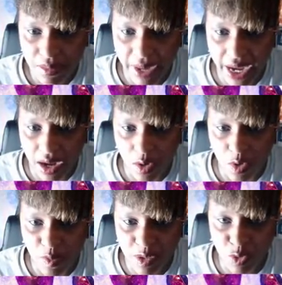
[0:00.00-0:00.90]

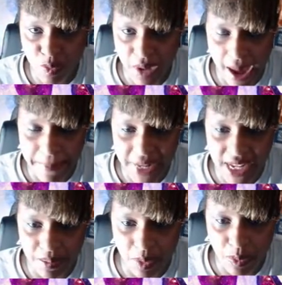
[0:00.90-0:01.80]
Pow. Poo pop
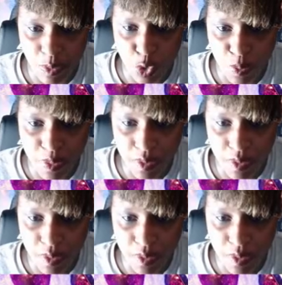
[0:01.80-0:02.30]
peep. Poop.